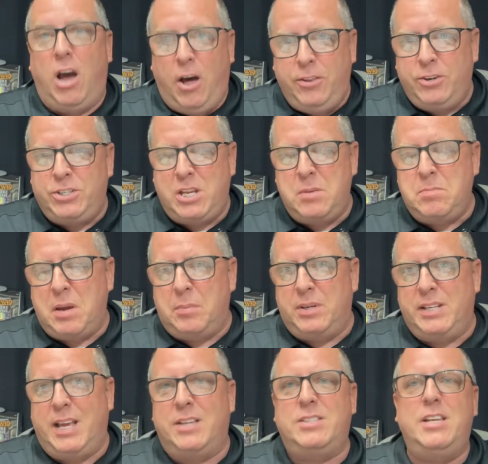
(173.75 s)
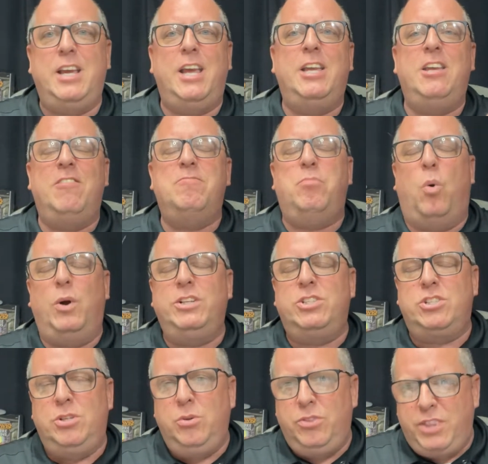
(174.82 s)
other team be able to guess it and give
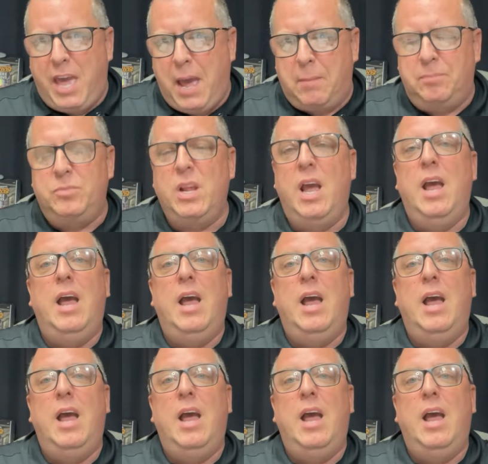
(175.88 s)
points to them.